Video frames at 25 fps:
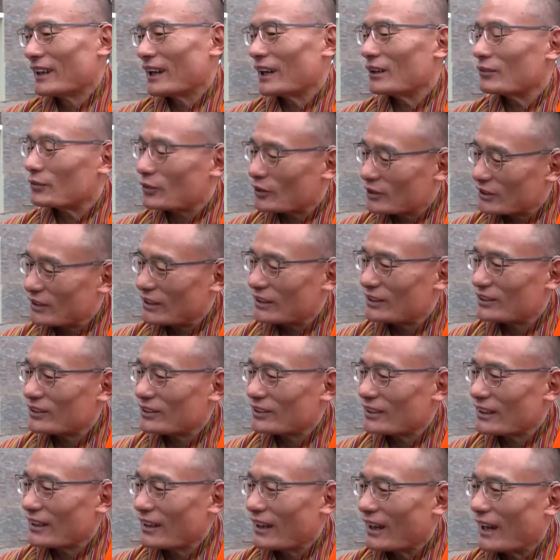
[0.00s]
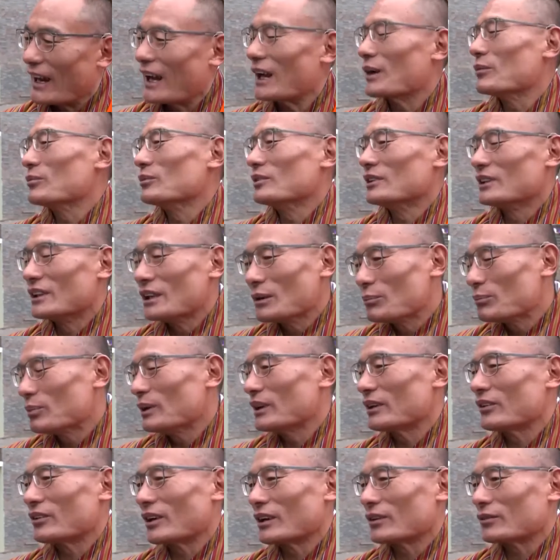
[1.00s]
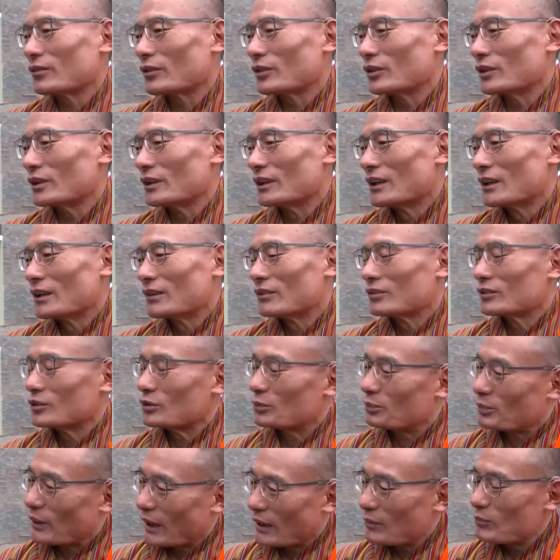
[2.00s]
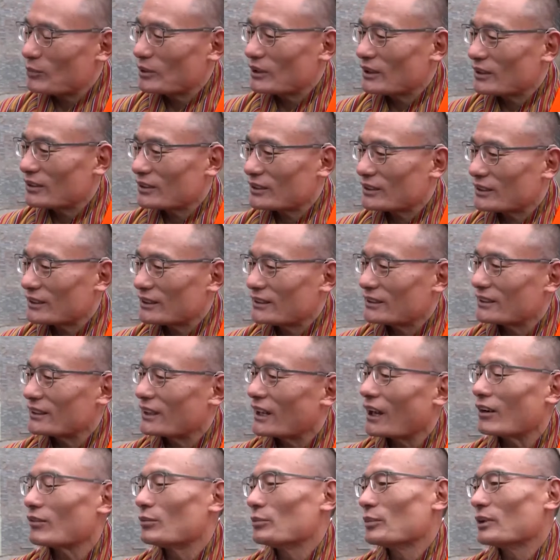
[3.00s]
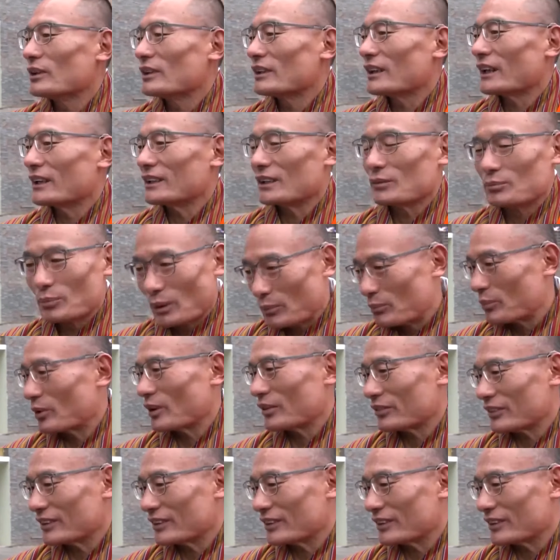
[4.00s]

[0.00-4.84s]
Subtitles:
And for this, I am deeply grateful to Prime Minister, the government, and the people